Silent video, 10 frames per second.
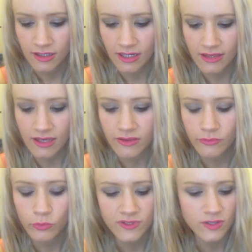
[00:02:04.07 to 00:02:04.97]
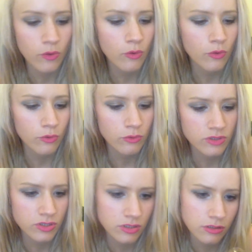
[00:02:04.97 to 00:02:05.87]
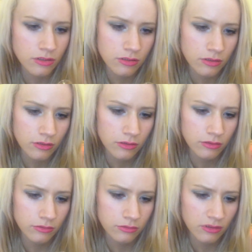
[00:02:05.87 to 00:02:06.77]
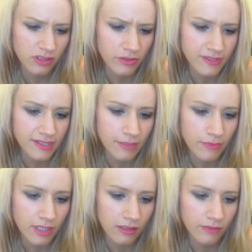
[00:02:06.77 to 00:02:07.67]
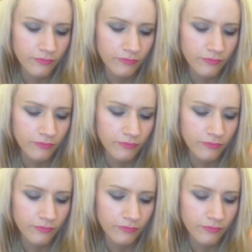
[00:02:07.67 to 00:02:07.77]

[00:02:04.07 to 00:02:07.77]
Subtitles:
And the other one was called, oh no, it was the same thing.